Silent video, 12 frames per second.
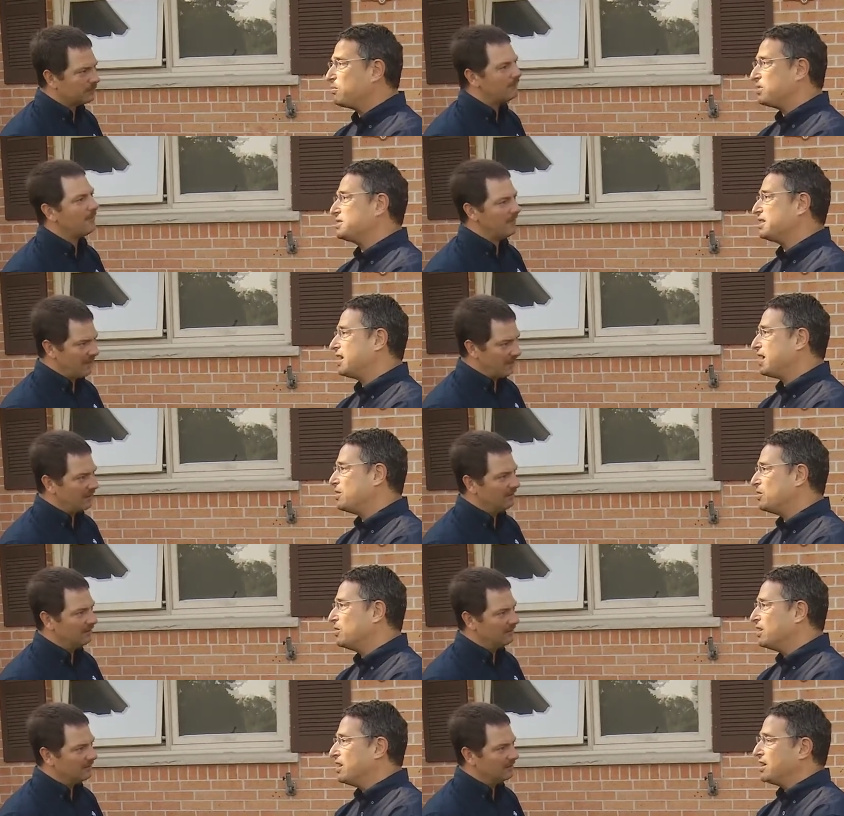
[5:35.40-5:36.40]
Speaker 1: put
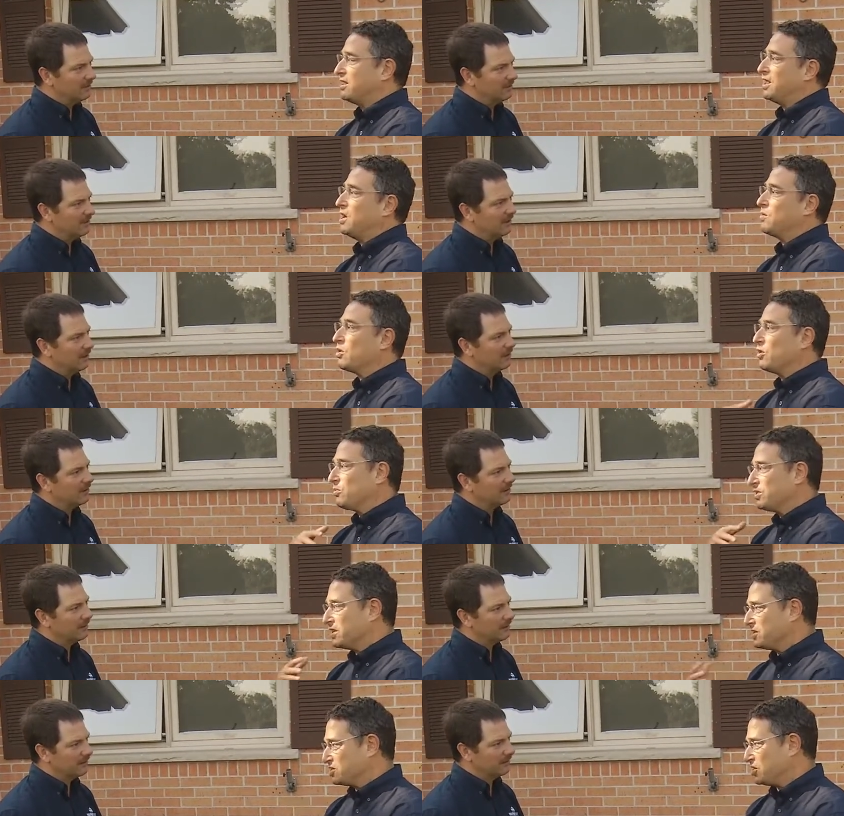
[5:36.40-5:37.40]
together, they were able
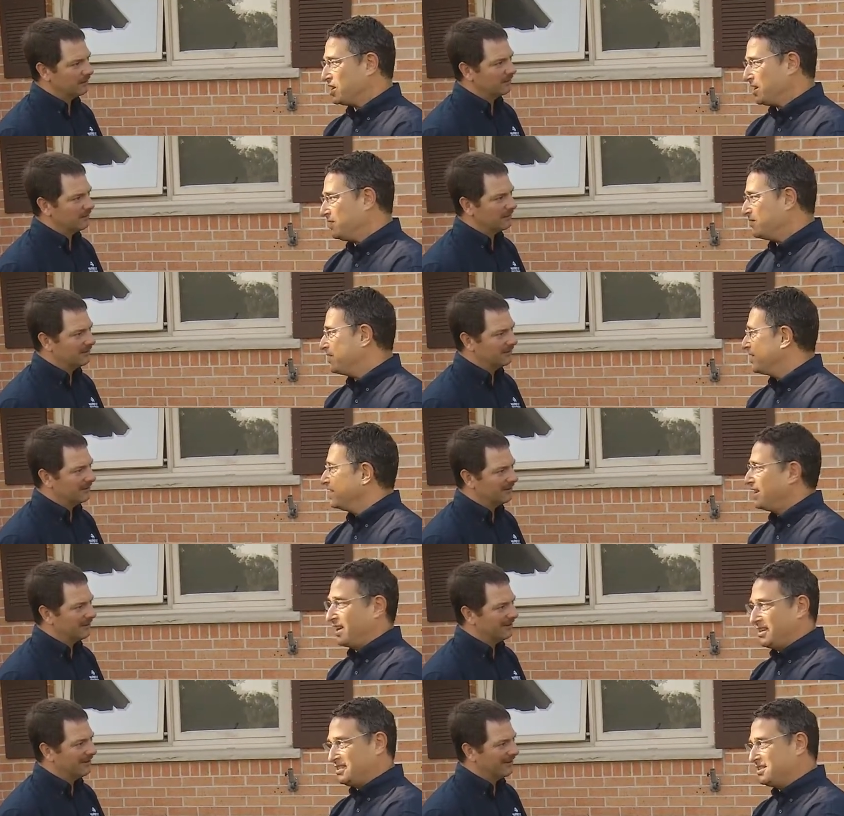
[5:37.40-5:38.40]
to achieve
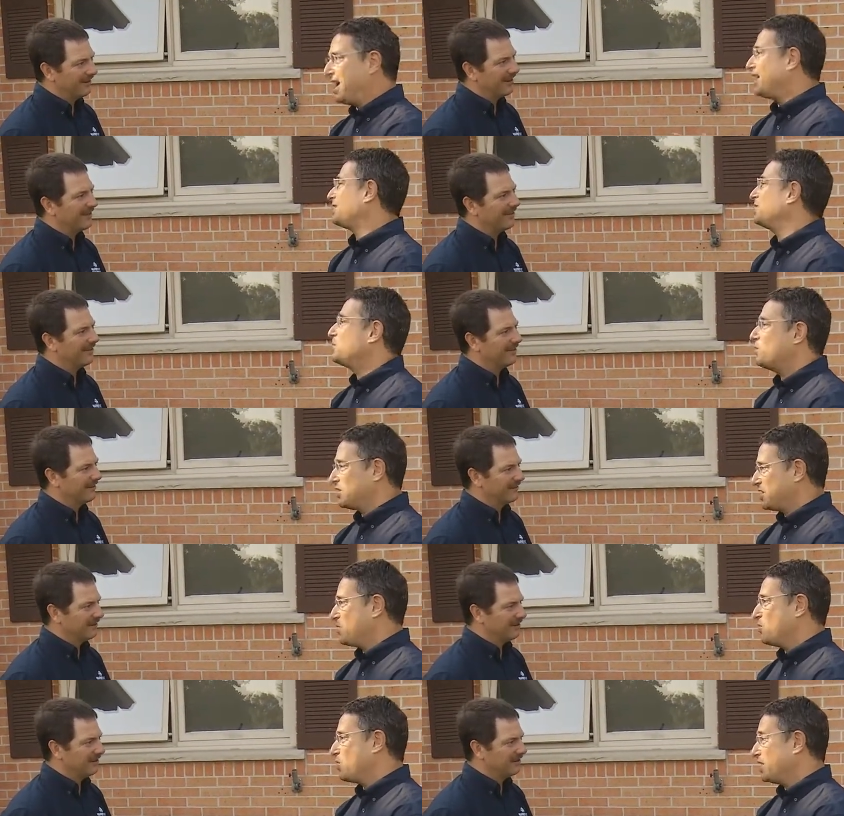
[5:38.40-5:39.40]
exactly what
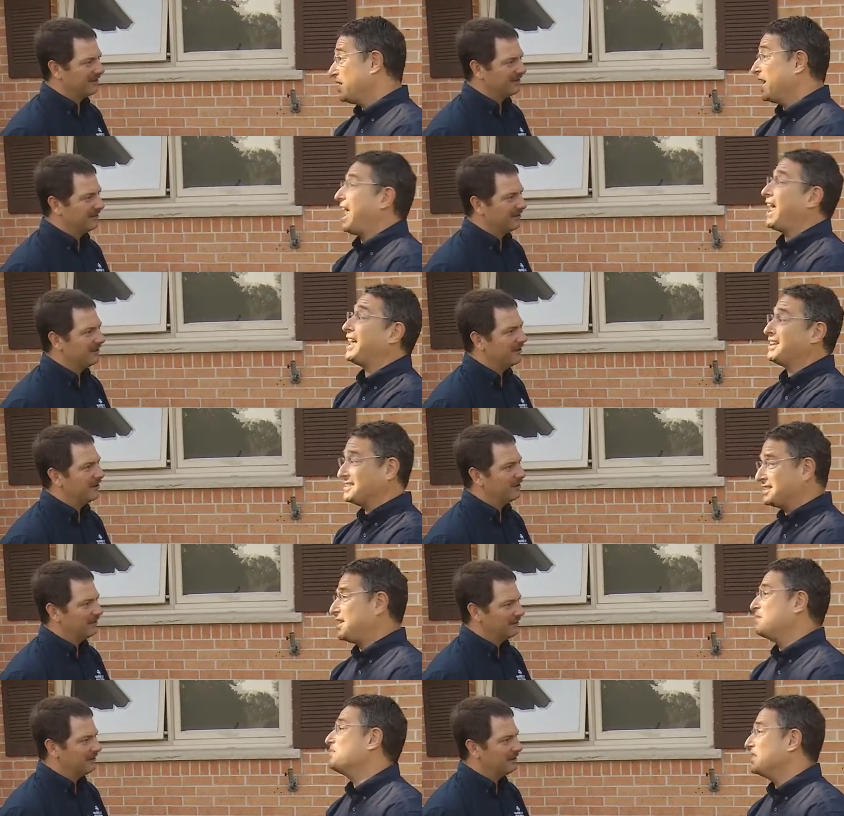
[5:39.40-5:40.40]
they wanted and
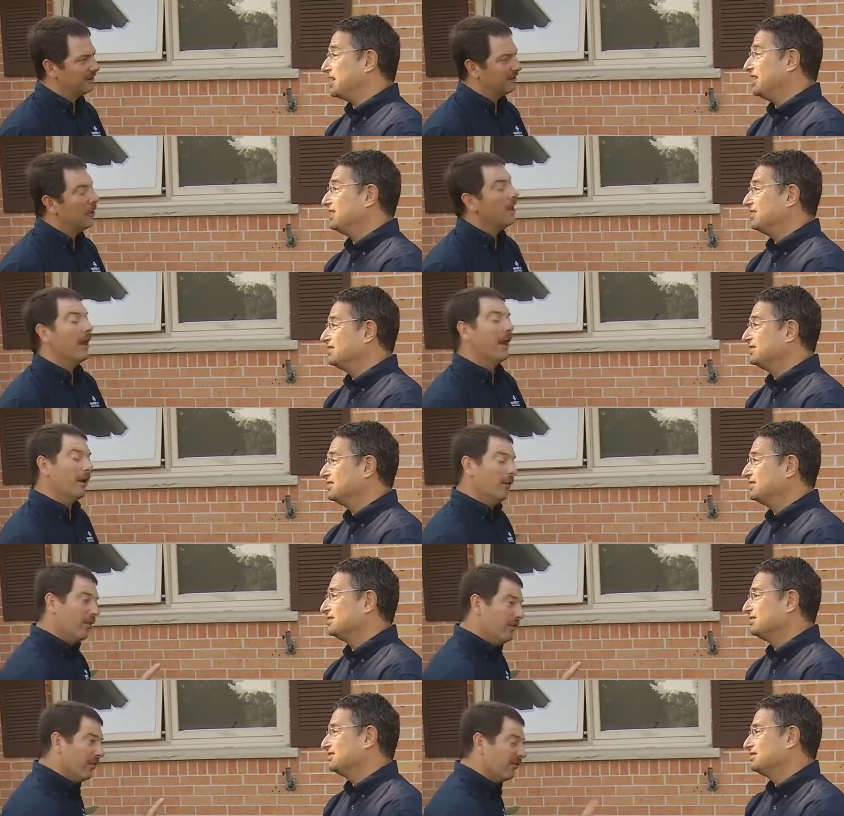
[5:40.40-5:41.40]
save money.
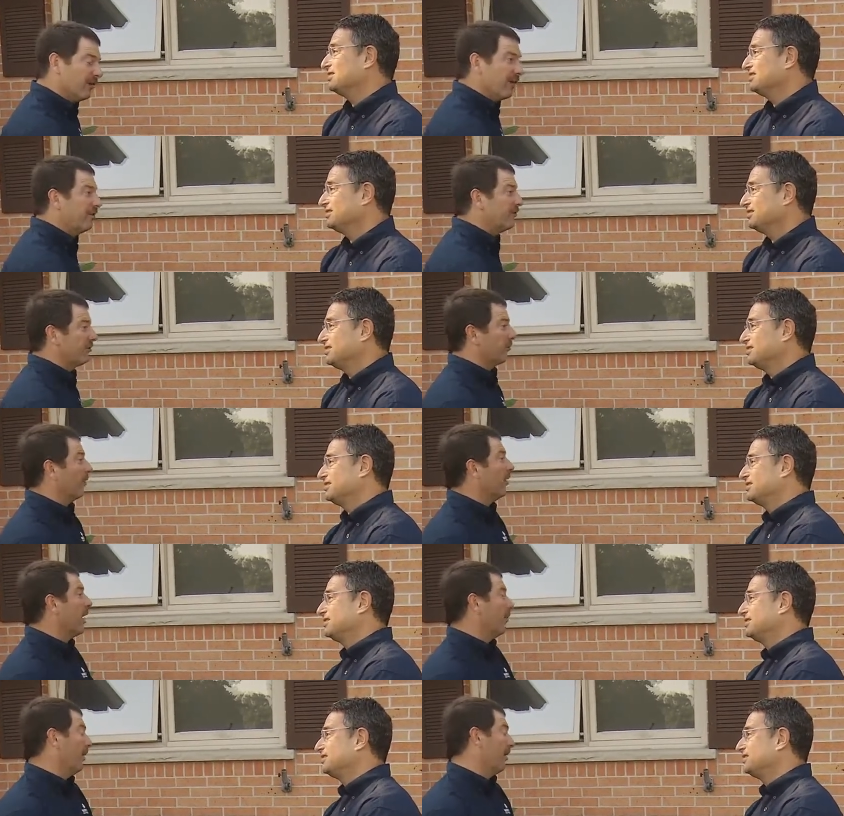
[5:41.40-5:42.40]
Speaker 2: The savings of the
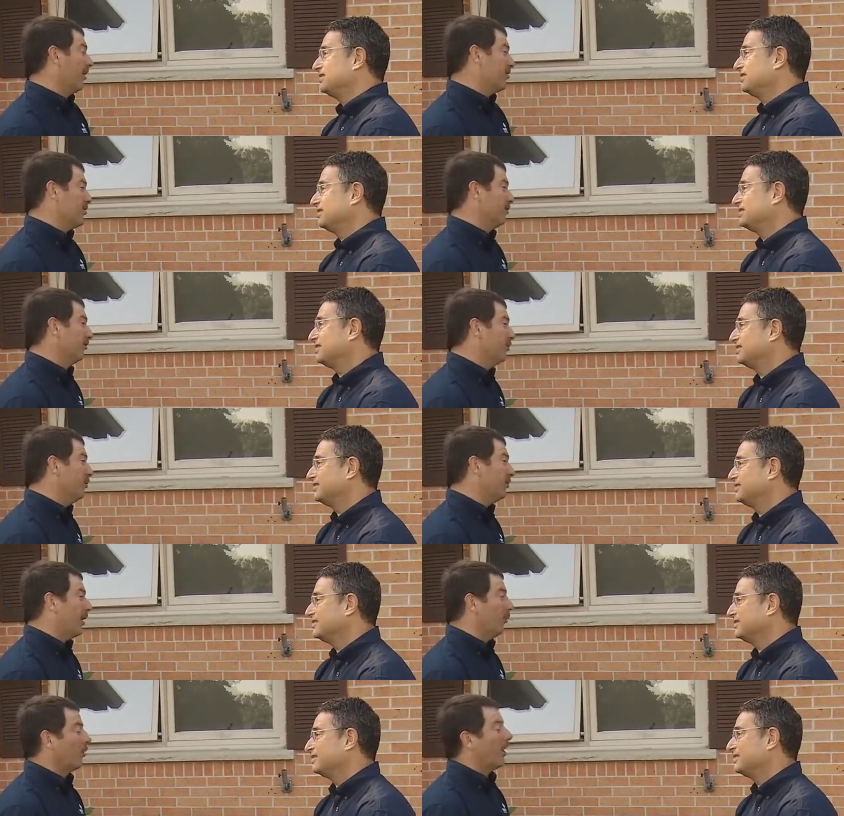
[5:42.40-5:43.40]
money, I might mention too,
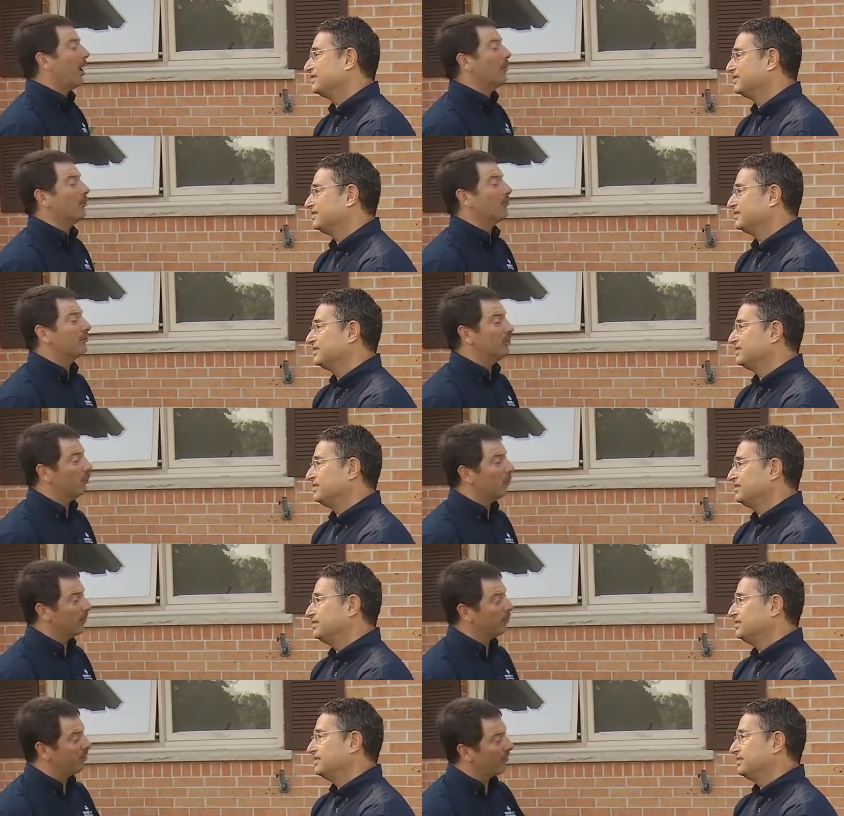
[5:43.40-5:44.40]
they were able to
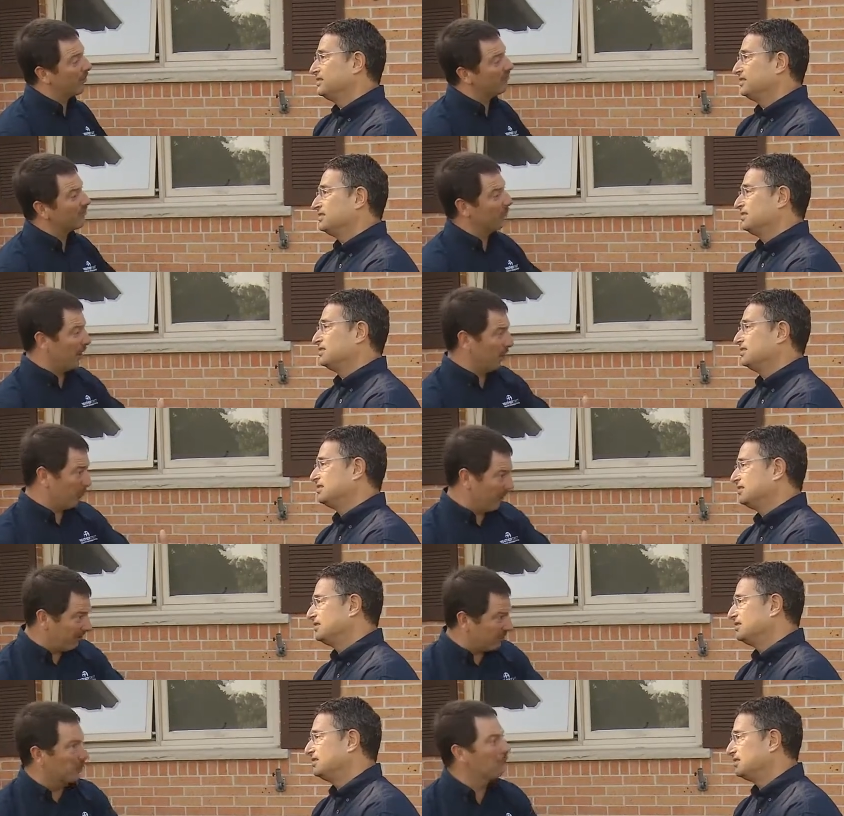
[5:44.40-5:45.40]
replace uh,
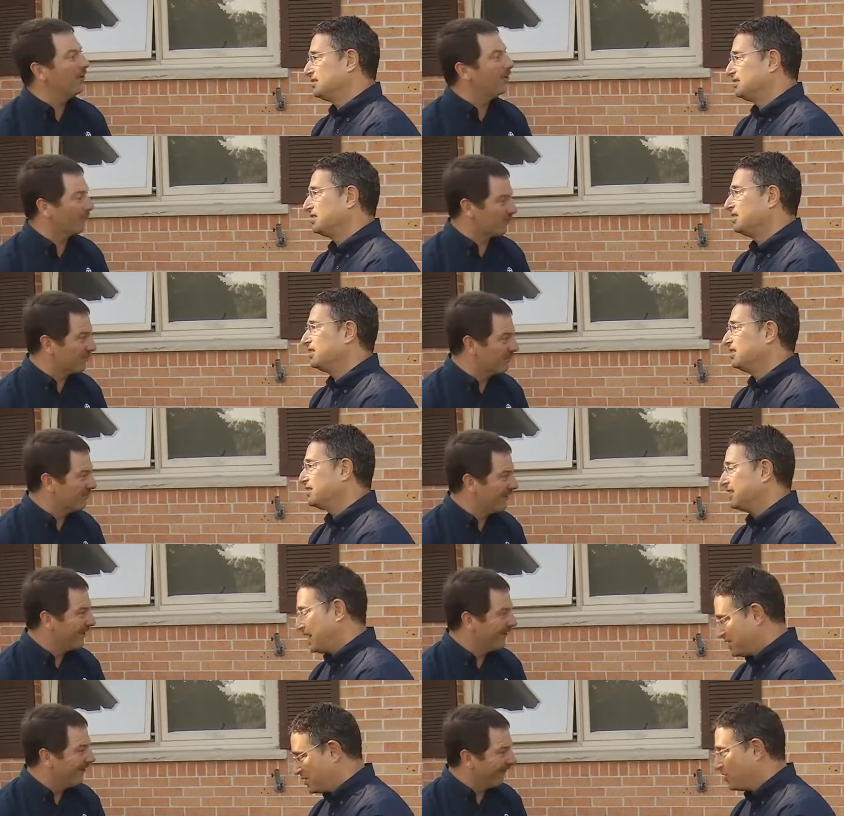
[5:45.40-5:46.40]
basement windows.
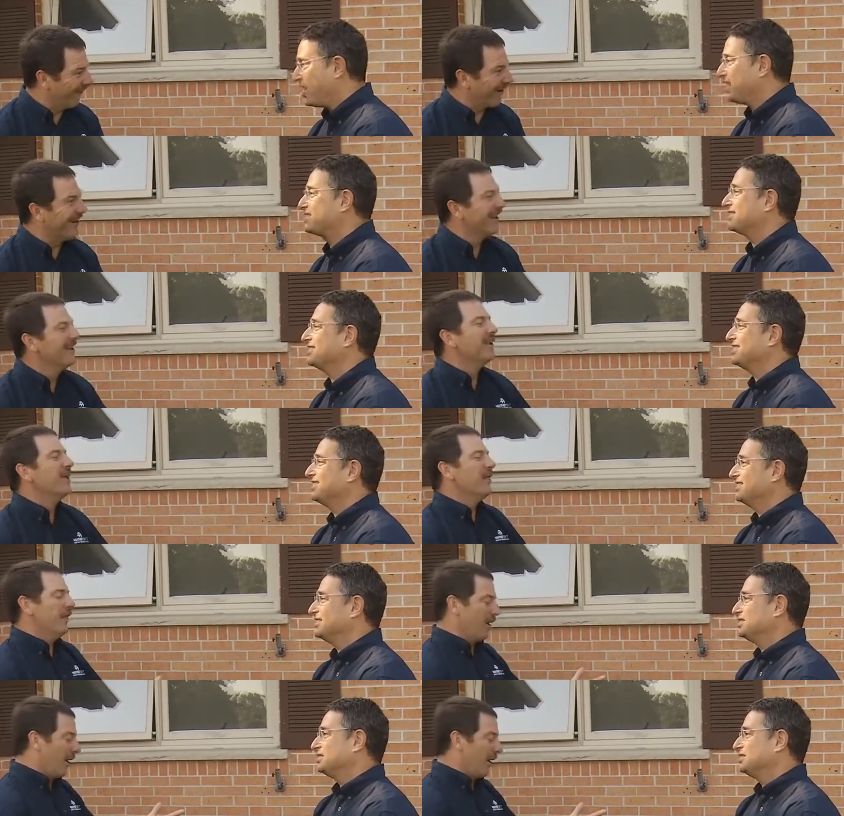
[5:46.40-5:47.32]
That's correct. Right?